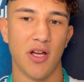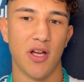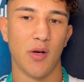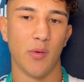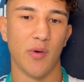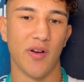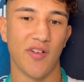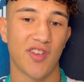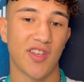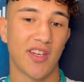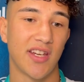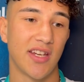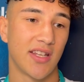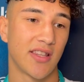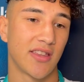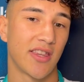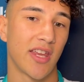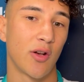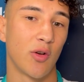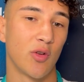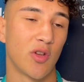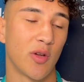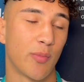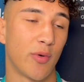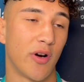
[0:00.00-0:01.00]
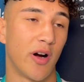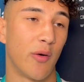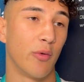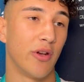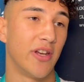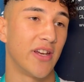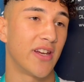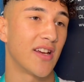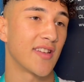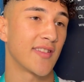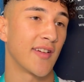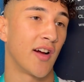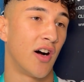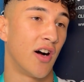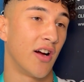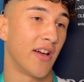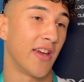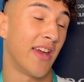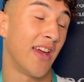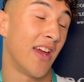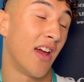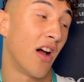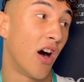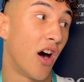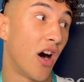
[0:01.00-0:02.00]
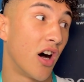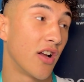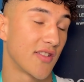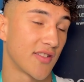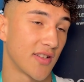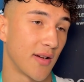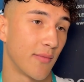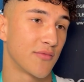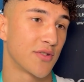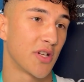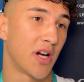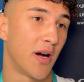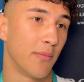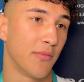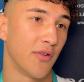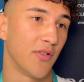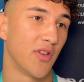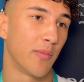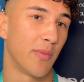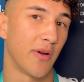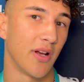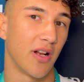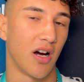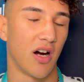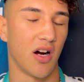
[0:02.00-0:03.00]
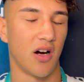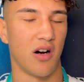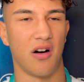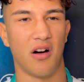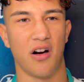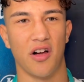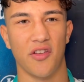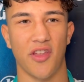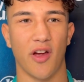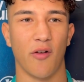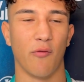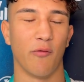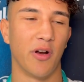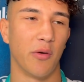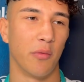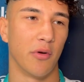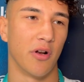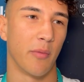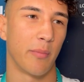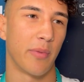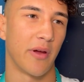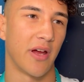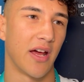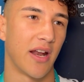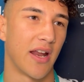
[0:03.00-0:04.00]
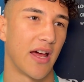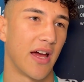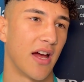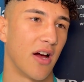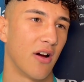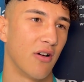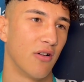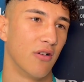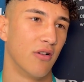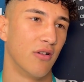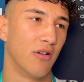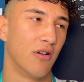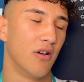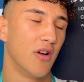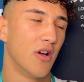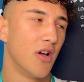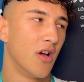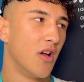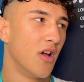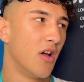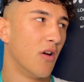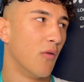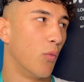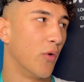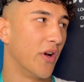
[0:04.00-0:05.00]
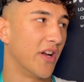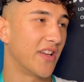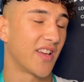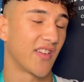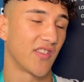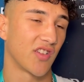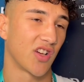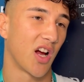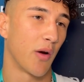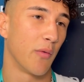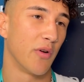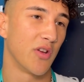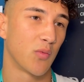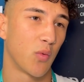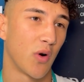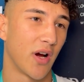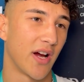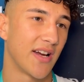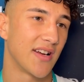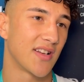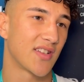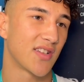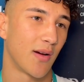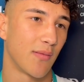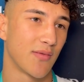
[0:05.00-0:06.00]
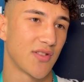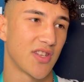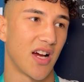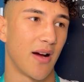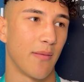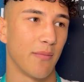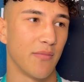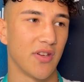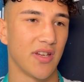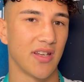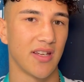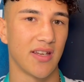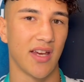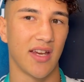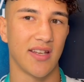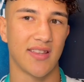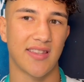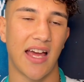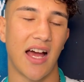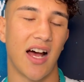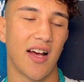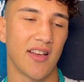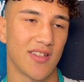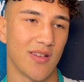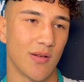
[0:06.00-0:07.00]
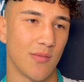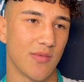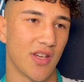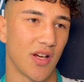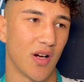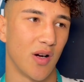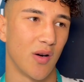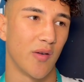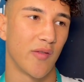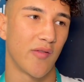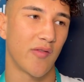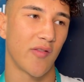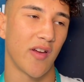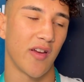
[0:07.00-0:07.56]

We've seen Daniel Dubois, when he gets hit hard sometimes, he's a bit like, oh, I don't really want a bit of that. Or when it doesn't go his way, sometimes he doubts himself.